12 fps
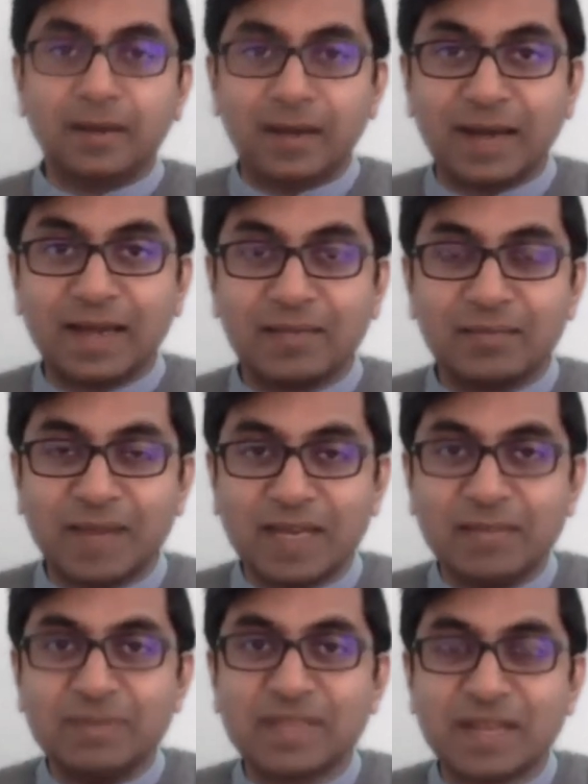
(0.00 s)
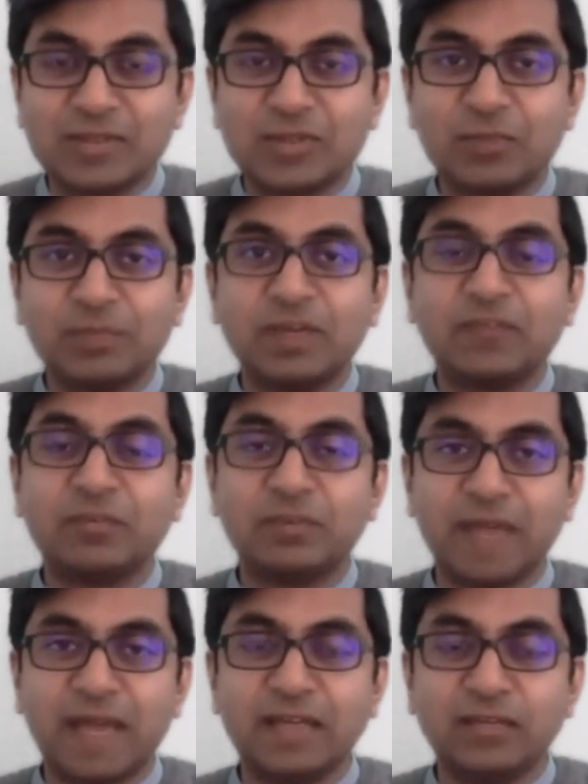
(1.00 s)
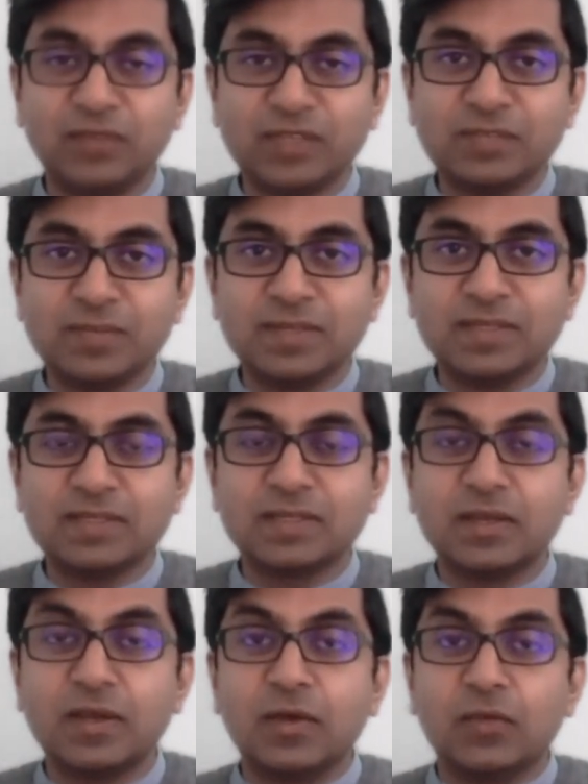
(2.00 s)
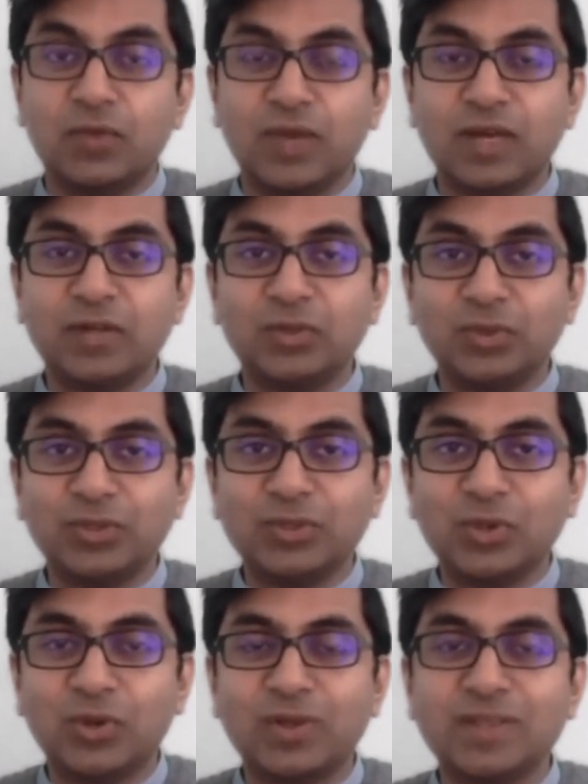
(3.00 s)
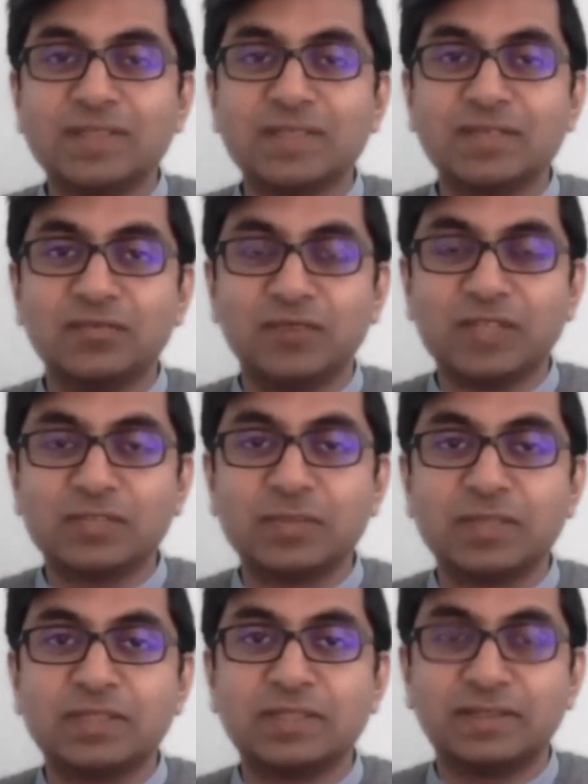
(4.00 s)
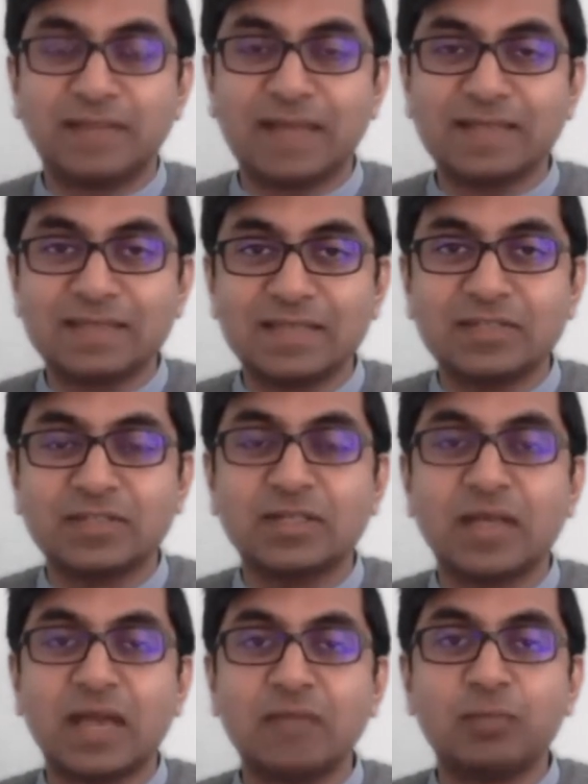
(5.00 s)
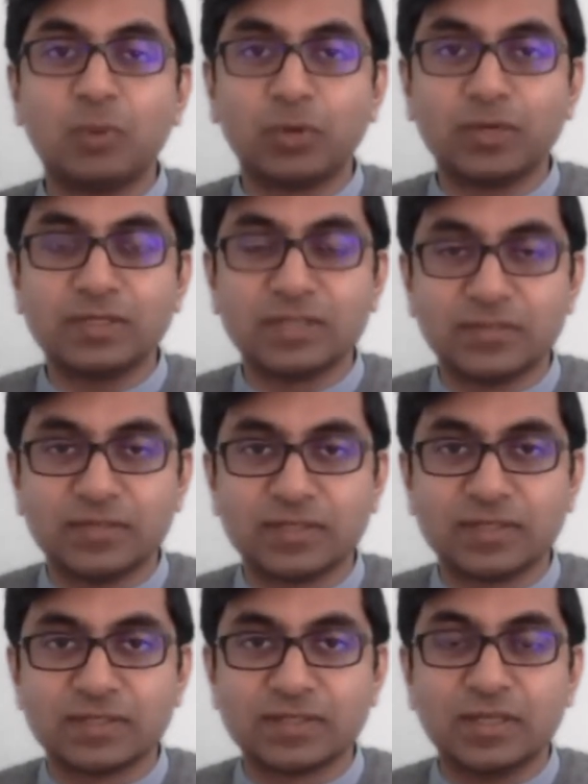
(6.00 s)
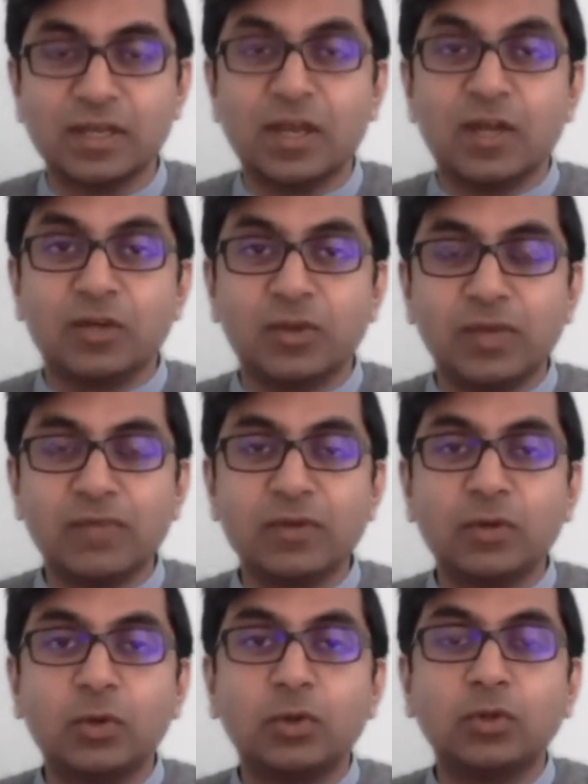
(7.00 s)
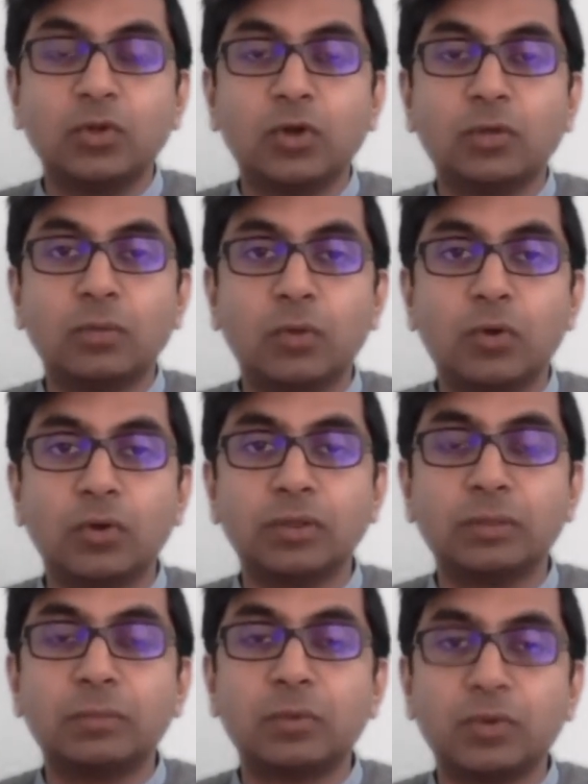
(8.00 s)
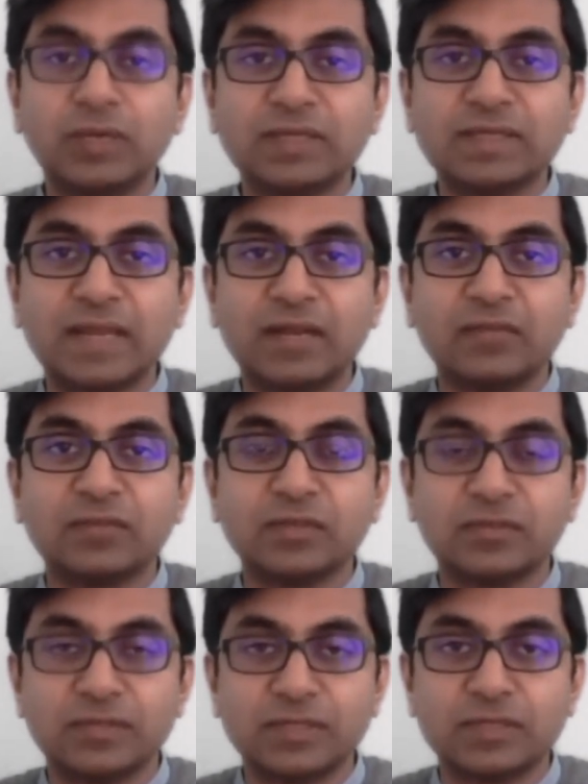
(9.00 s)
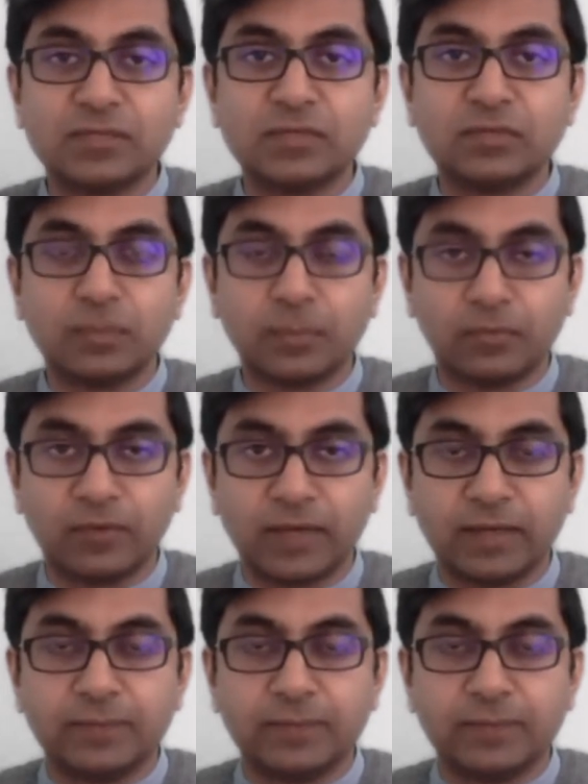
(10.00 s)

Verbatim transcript: Hi, my name is Anuj Gupta from TAG Investments. We are into insurance, investments, taxation and broking services. Today we are going to talk more on the broking side of services which we provide.